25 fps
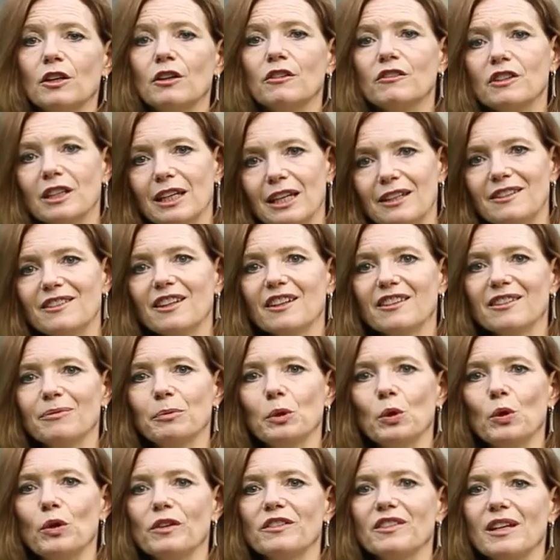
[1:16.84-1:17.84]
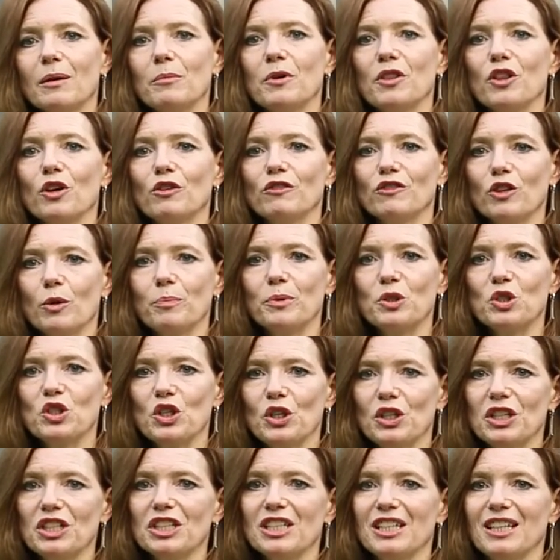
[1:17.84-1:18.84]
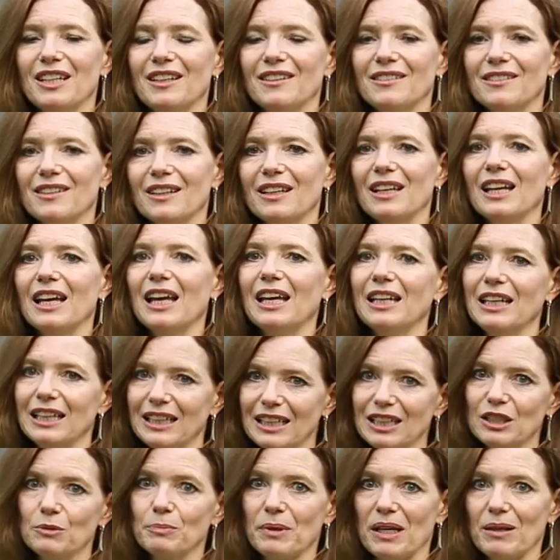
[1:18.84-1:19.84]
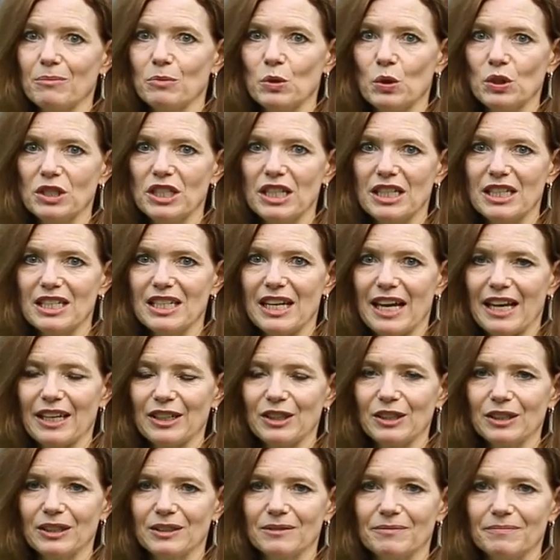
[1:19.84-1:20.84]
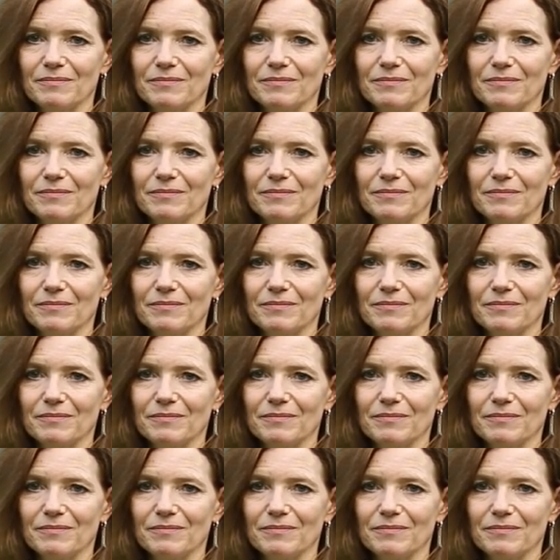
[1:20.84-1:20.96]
So let's explore some of those opportunities in a little bit more detail.